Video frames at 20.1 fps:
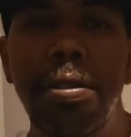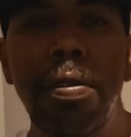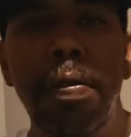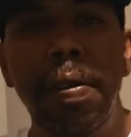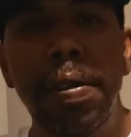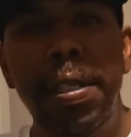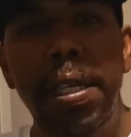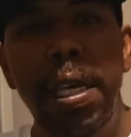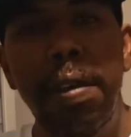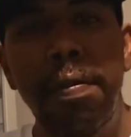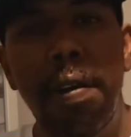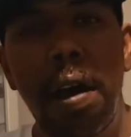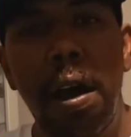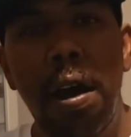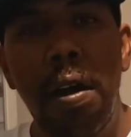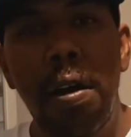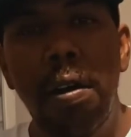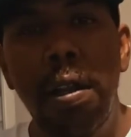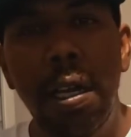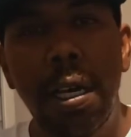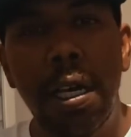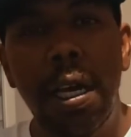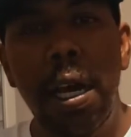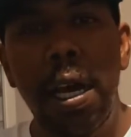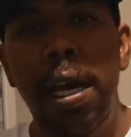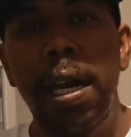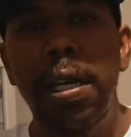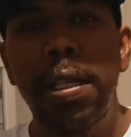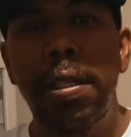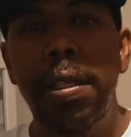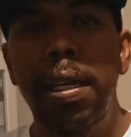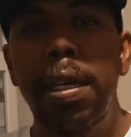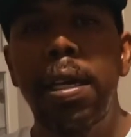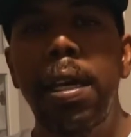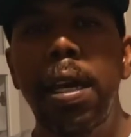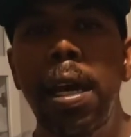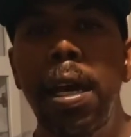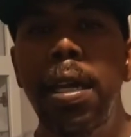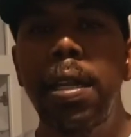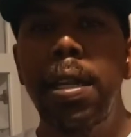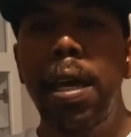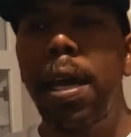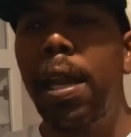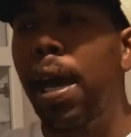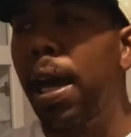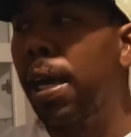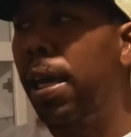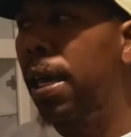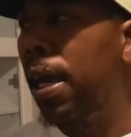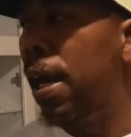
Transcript: so you receive all the content that I